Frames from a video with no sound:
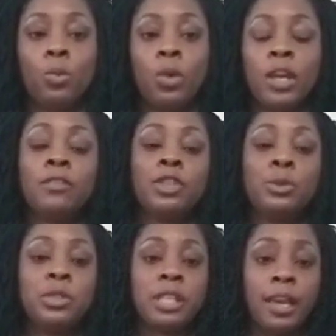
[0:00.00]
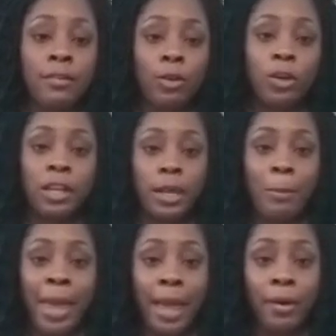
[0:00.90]
if she was ever going to get
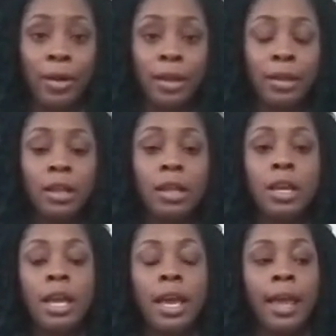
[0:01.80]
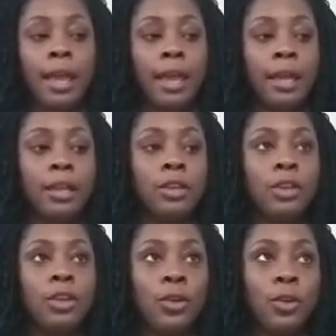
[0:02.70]
married.
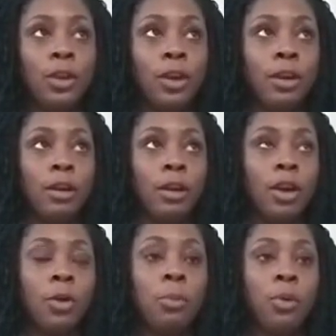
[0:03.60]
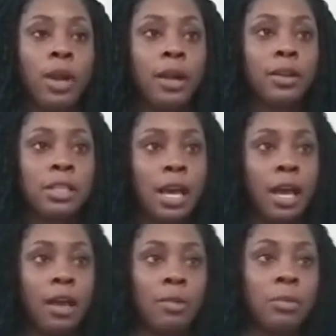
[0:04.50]
And during her prayer
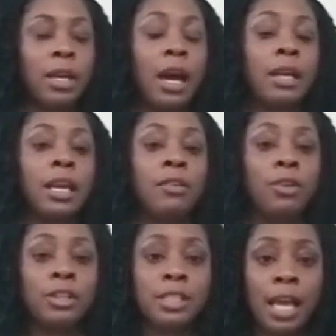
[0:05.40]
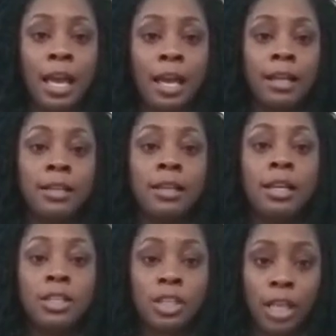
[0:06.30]
time, God gave her a sign
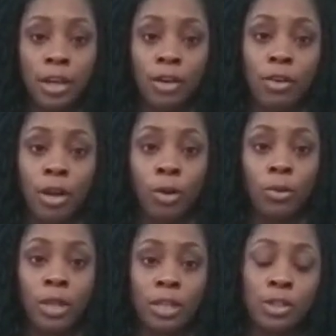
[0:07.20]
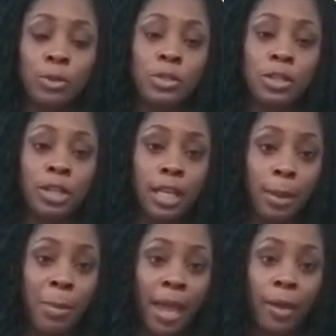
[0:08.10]
to let her know that she was going to get
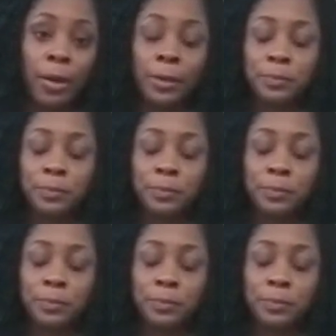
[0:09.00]
married.